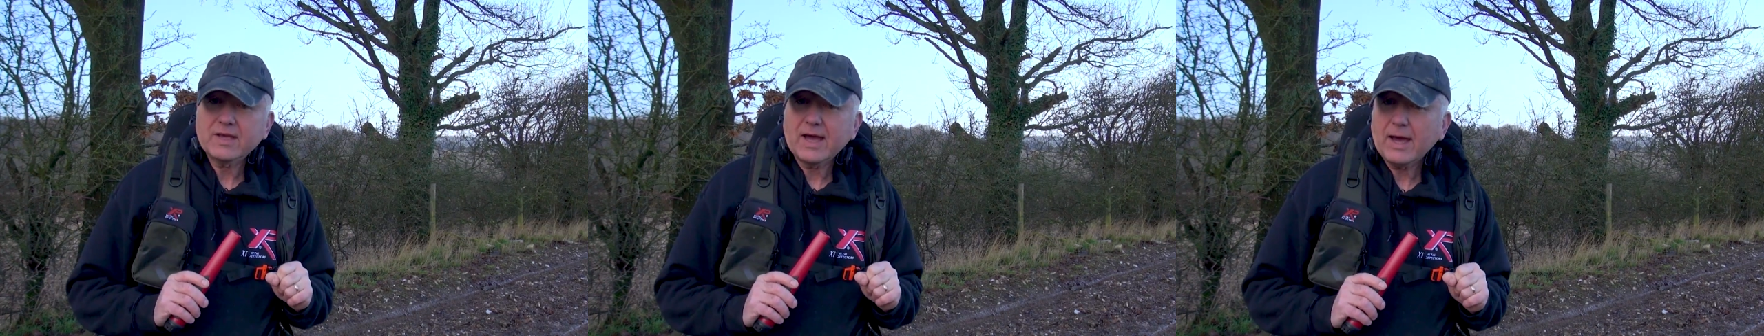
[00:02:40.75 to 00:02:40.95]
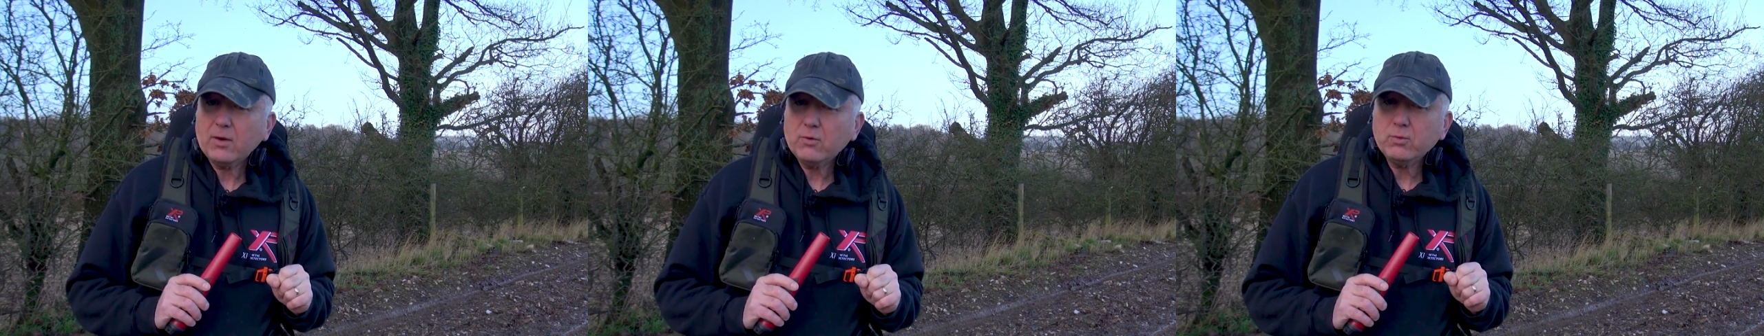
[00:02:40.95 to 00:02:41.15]

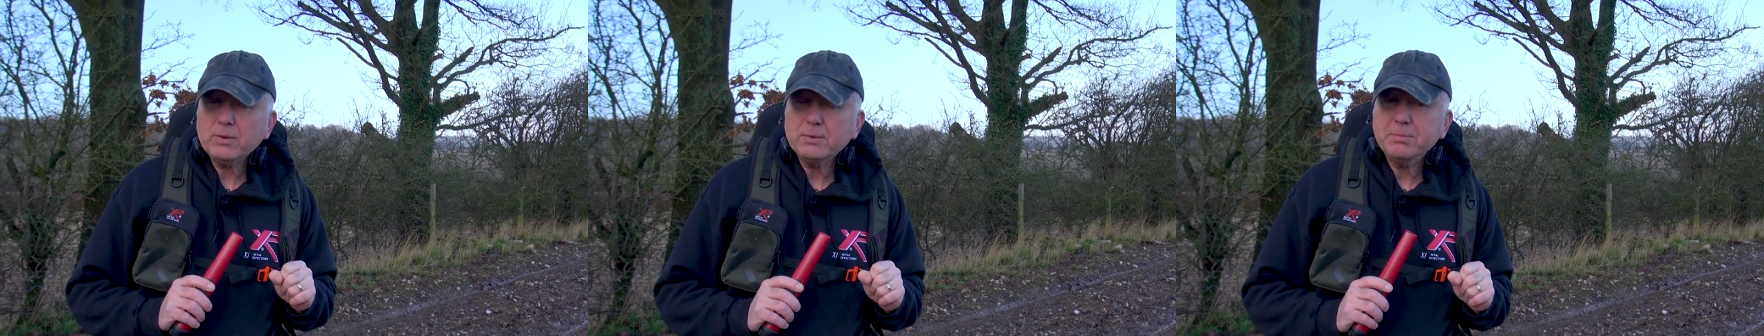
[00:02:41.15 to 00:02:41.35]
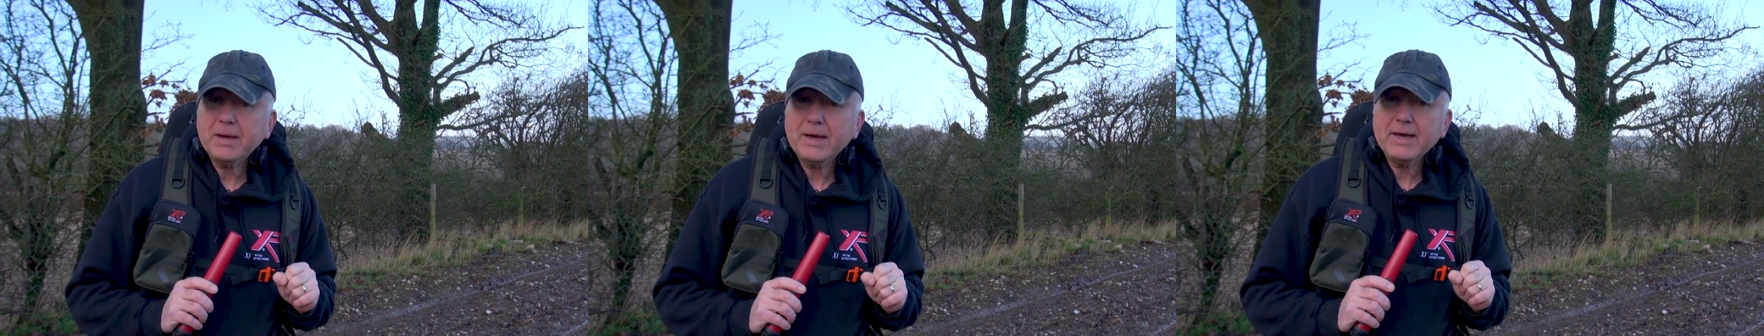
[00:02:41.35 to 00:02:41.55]
How do
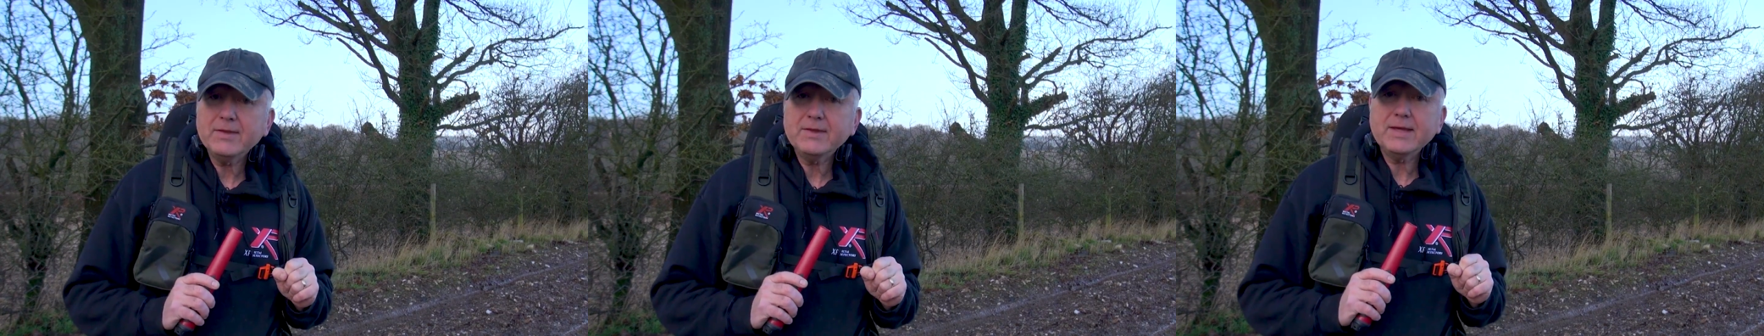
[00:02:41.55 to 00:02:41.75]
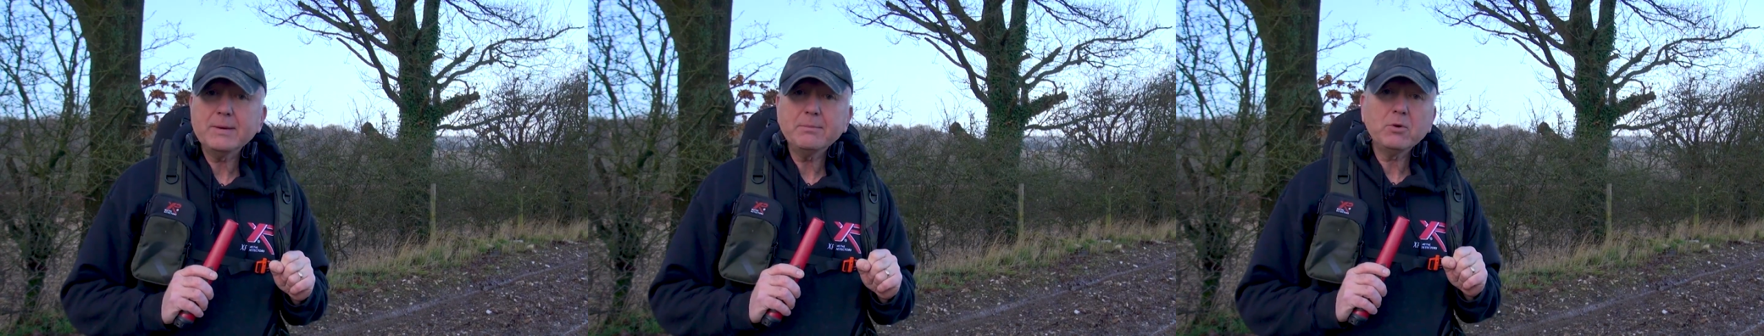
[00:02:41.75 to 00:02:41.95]
we pair
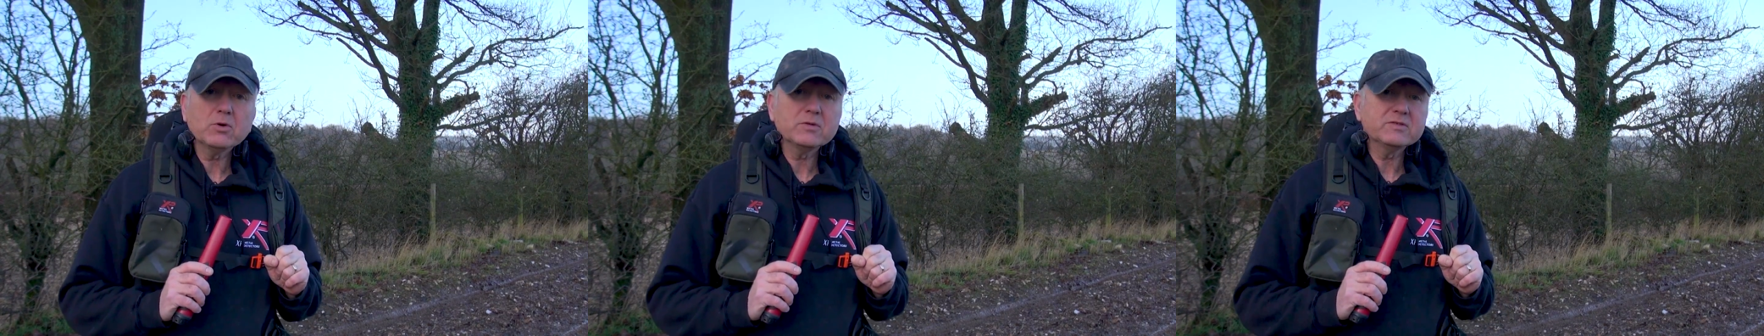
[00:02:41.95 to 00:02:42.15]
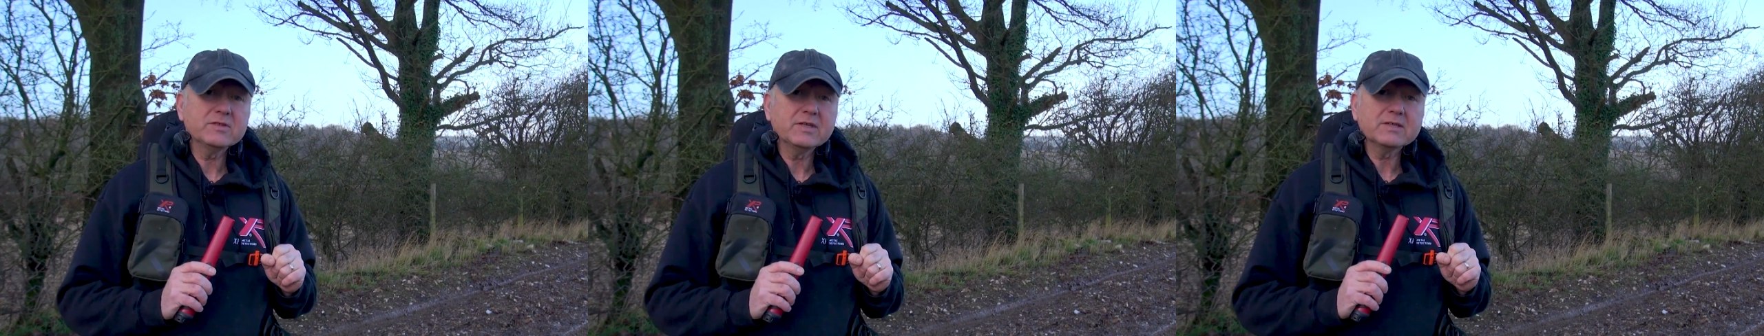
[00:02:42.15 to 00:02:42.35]
the
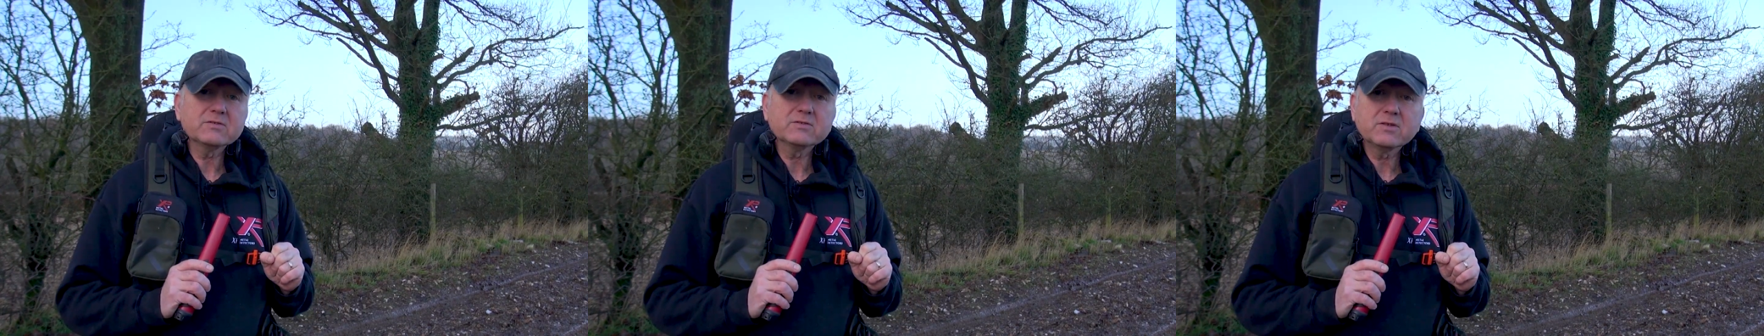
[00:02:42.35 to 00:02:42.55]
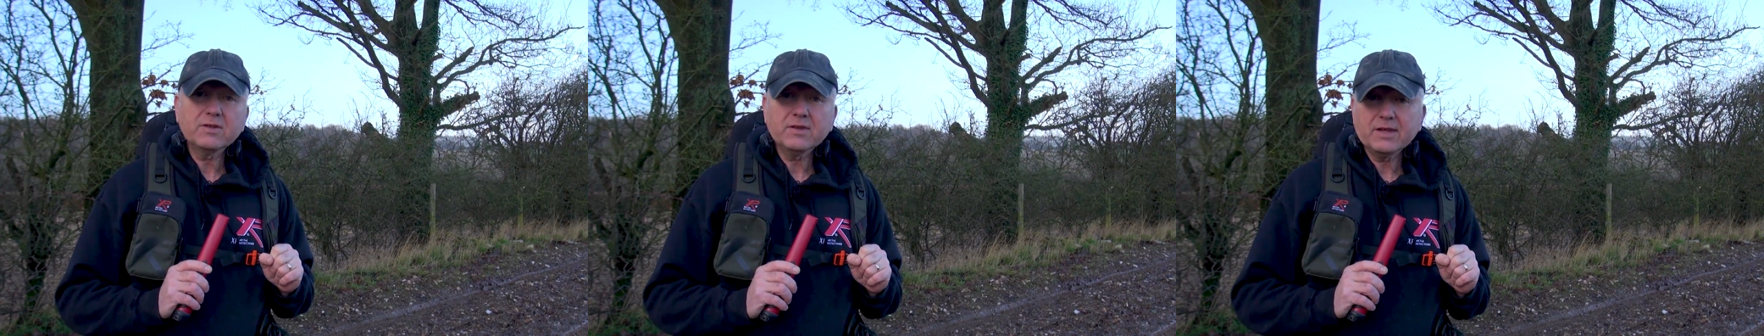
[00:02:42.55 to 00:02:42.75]

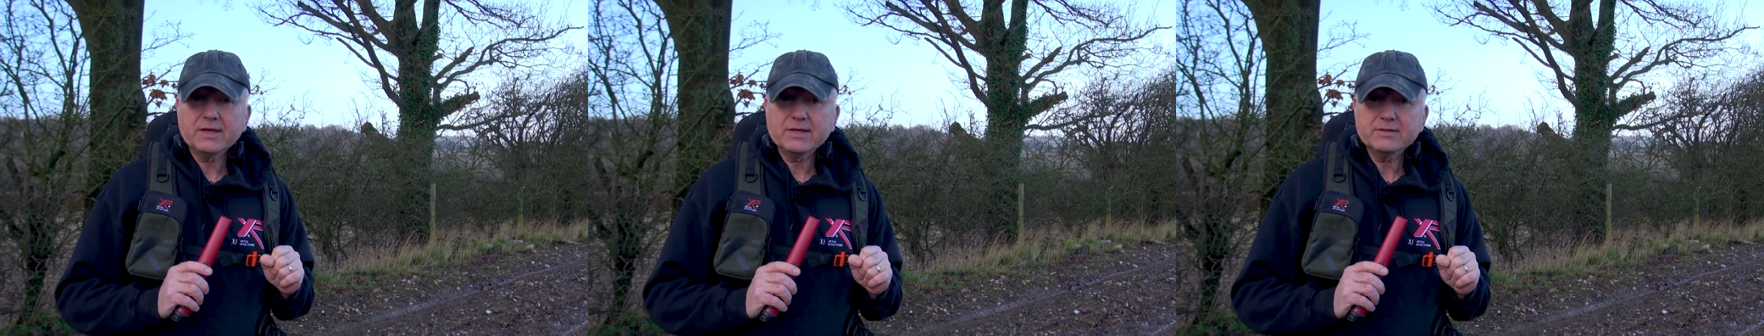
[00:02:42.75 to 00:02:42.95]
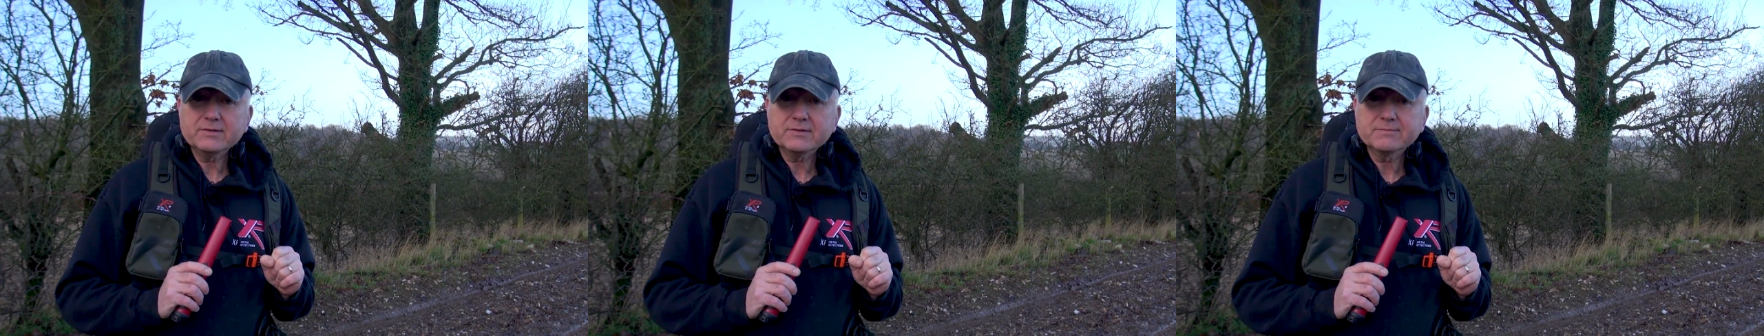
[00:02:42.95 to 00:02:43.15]
Mi6 to
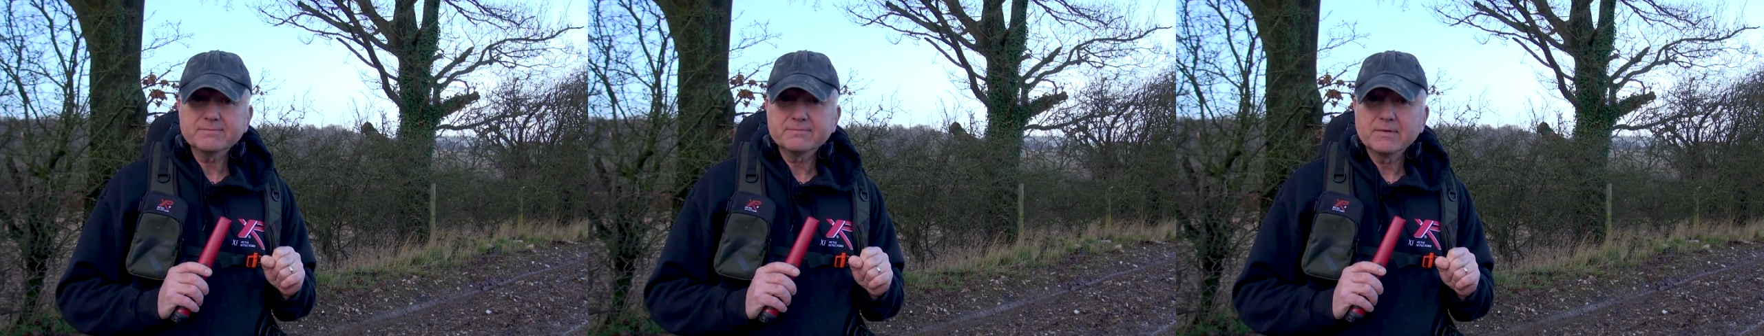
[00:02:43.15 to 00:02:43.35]
these?